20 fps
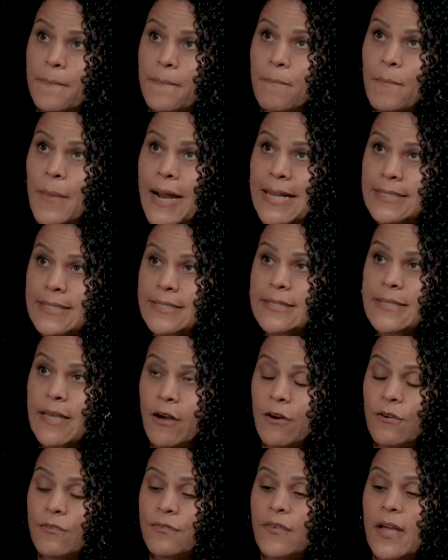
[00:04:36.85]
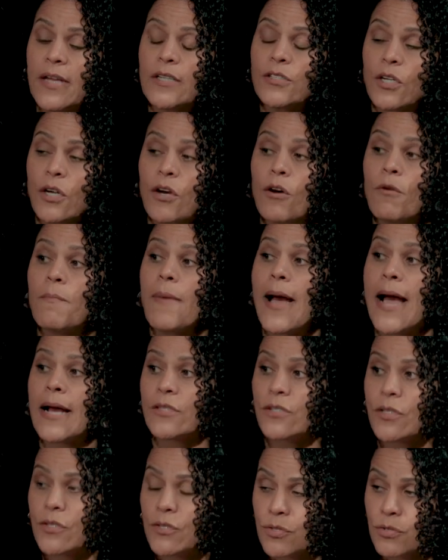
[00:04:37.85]
myself and to go
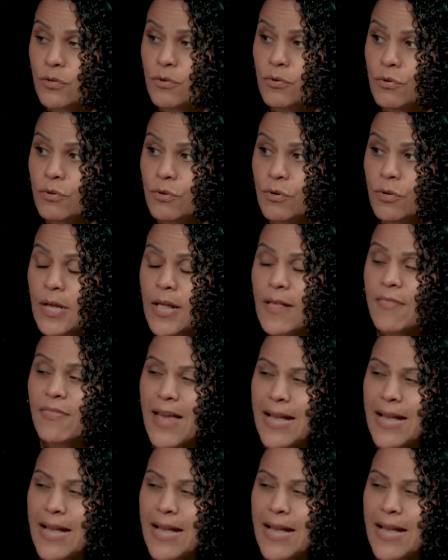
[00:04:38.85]
back to school,